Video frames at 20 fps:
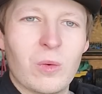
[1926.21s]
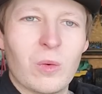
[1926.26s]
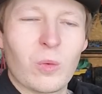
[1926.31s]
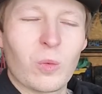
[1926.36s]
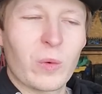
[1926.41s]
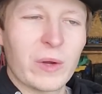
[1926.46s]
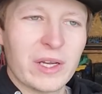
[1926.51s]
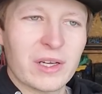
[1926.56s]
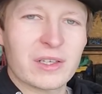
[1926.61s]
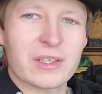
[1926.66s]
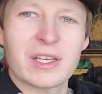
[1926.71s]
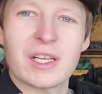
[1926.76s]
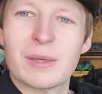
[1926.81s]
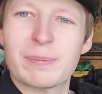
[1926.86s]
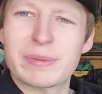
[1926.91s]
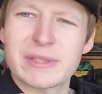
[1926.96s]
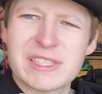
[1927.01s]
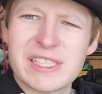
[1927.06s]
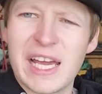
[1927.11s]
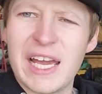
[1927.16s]
We are gonna
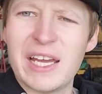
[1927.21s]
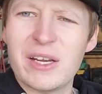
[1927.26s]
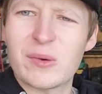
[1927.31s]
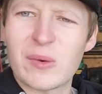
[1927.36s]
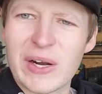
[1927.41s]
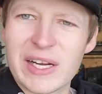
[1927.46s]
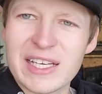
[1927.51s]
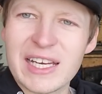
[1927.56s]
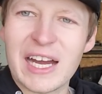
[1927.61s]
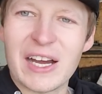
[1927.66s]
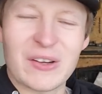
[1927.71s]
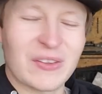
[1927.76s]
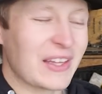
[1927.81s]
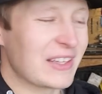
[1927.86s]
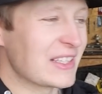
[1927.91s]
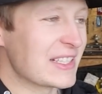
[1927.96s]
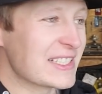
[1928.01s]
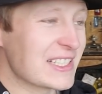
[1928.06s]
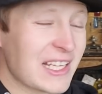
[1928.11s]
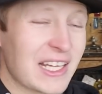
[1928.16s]
pretend right now
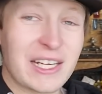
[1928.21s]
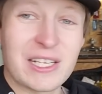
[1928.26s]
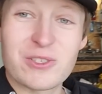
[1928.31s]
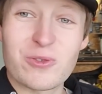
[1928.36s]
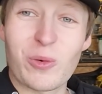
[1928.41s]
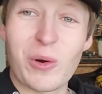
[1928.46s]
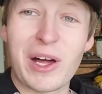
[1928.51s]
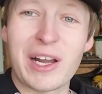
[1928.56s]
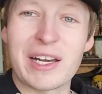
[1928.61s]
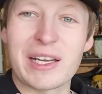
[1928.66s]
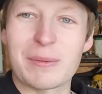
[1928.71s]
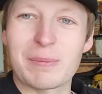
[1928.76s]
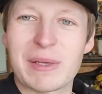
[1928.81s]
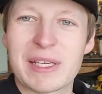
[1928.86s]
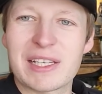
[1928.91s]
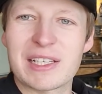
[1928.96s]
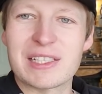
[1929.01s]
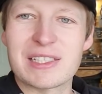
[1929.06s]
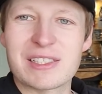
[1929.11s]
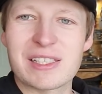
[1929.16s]
that the sled is running,
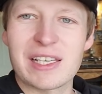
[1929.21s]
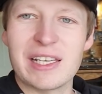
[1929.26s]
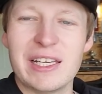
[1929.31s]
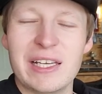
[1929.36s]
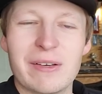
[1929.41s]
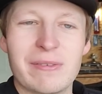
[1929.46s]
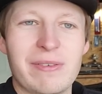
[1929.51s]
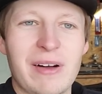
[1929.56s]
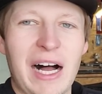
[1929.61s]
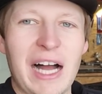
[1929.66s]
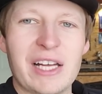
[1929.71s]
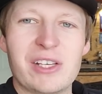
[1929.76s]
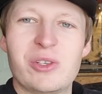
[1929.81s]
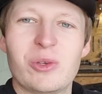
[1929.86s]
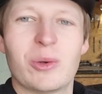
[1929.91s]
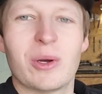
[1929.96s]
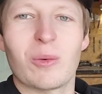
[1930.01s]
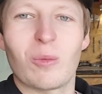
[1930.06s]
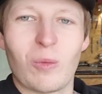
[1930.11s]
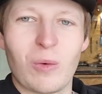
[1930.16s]
because if I
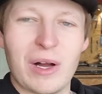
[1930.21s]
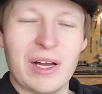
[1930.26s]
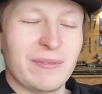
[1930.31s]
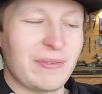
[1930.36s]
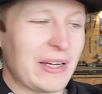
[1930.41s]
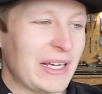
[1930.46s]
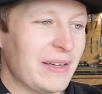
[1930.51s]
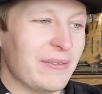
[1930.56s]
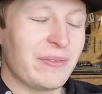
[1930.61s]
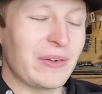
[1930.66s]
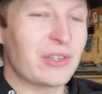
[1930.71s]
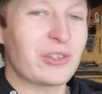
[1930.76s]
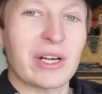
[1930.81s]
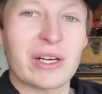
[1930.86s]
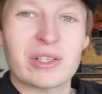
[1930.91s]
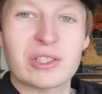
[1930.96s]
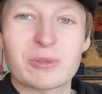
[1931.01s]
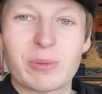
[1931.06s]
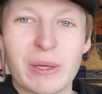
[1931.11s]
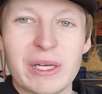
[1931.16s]
do it, if I try
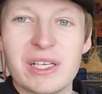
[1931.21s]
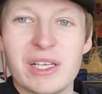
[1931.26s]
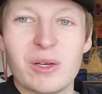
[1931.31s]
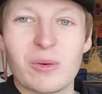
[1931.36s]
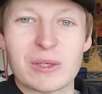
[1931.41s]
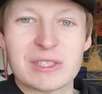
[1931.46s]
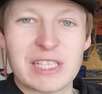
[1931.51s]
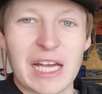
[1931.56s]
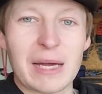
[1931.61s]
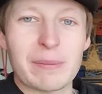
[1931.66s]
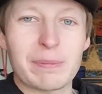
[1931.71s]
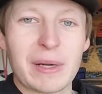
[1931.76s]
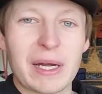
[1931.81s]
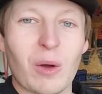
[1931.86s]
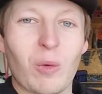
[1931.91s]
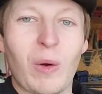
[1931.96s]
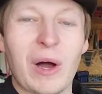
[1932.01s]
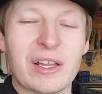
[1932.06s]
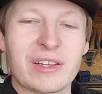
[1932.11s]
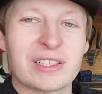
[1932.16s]
to explain to you what's
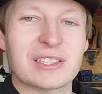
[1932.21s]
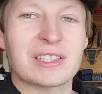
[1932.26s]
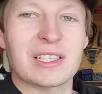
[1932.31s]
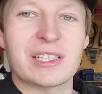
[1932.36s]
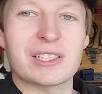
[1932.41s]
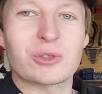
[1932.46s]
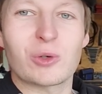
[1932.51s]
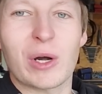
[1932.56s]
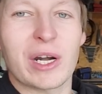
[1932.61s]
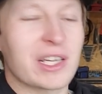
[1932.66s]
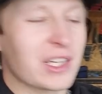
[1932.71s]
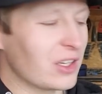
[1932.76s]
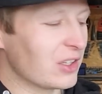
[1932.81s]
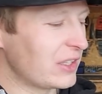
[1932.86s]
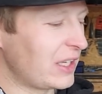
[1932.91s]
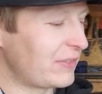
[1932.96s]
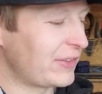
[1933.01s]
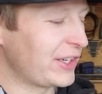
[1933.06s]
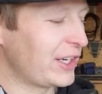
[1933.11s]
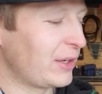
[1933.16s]
happening while the sled is running, you'll
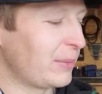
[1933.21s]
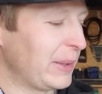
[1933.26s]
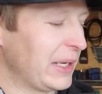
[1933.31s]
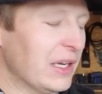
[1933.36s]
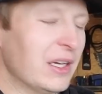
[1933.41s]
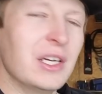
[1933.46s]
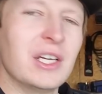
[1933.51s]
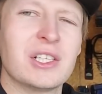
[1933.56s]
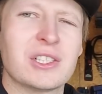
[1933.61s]
never hear me.